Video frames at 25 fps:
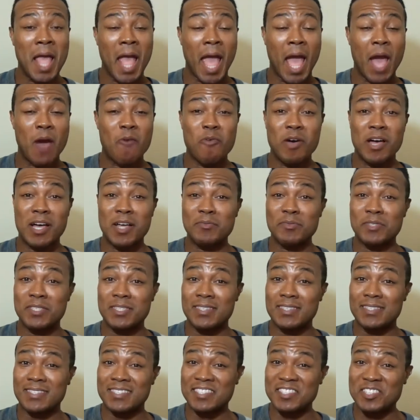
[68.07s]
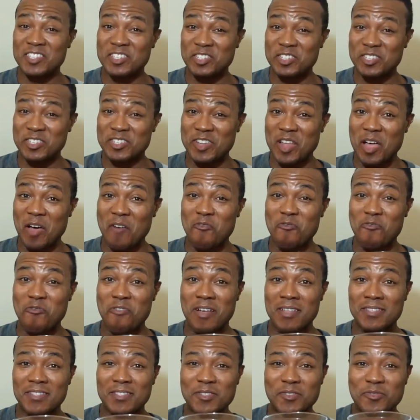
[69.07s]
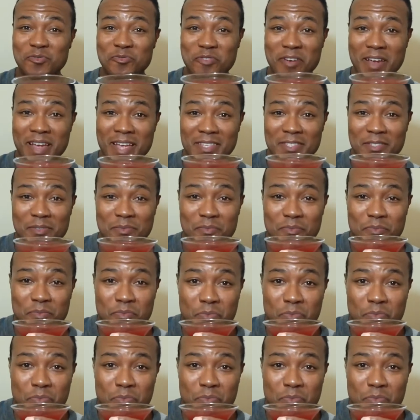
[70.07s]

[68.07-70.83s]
and welcome to this edition of Ronza's Rants.